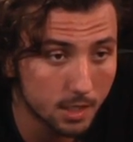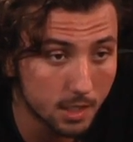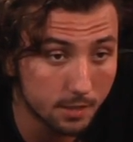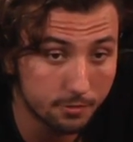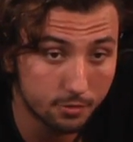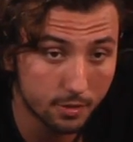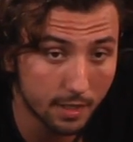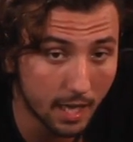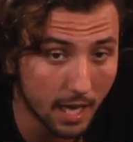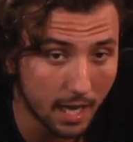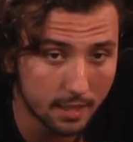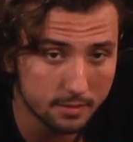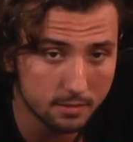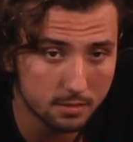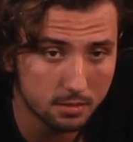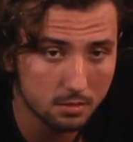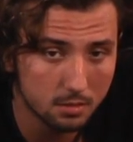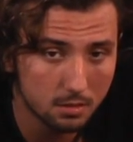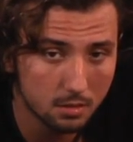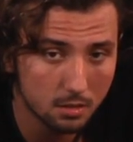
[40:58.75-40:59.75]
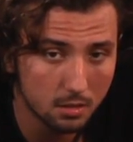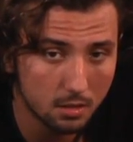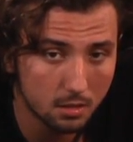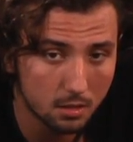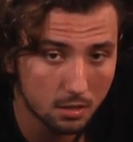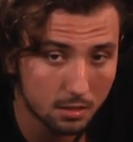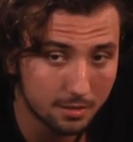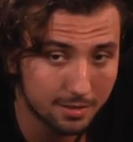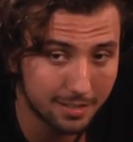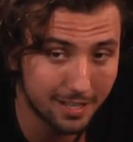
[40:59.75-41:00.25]
If you're not,
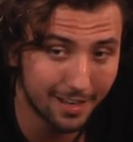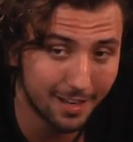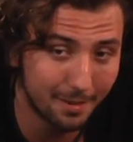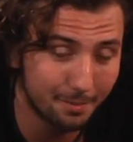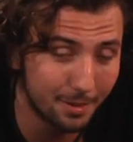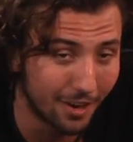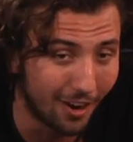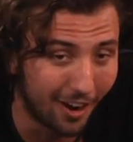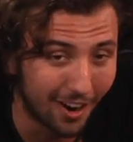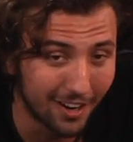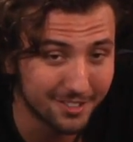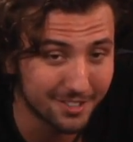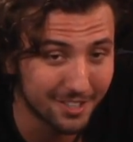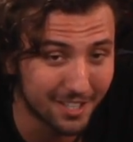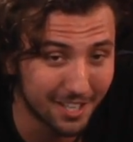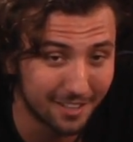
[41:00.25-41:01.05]
it's going to be hard to